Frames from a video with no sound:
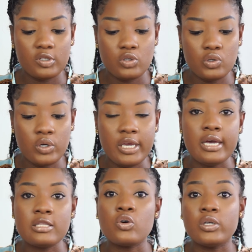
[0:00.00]
so yeah
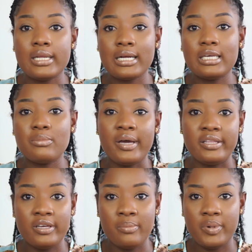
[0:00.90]
it's conducted by
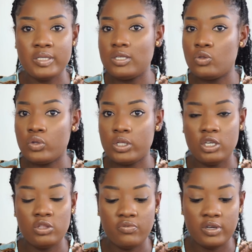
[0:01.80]
the embassy not the
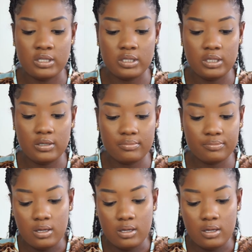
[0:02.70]
university